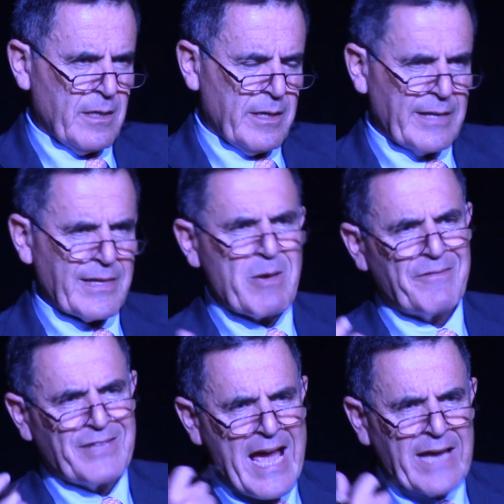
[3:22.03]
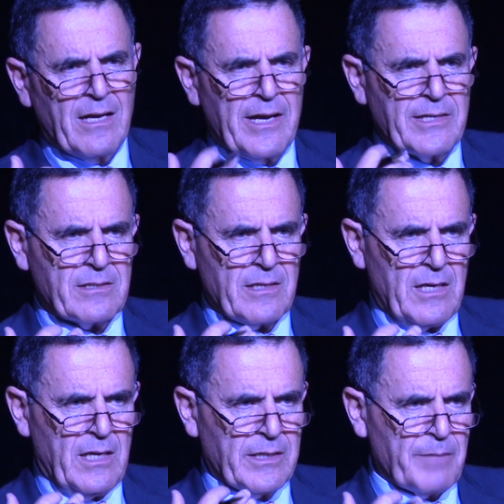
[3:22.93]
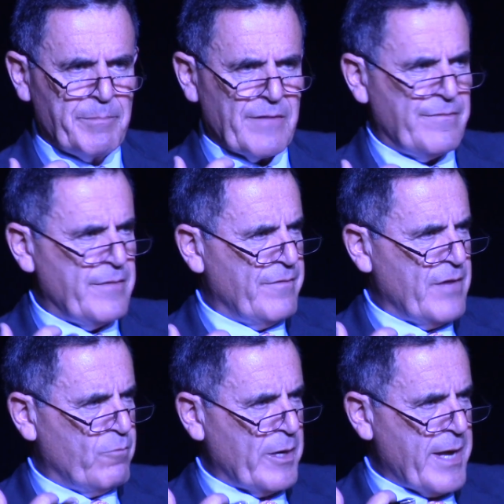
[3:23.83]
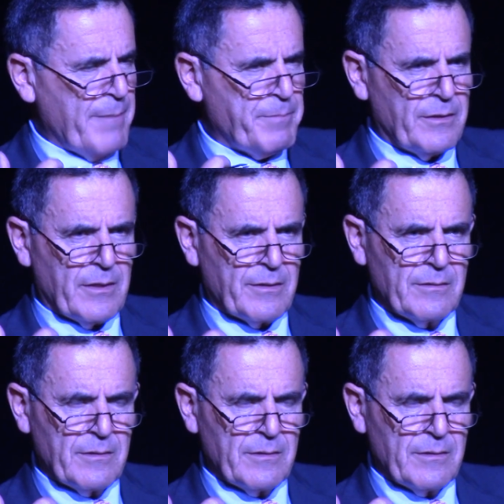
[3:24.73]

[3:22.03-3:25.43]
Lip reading: And I think we have to analyze a little bit of what happened here.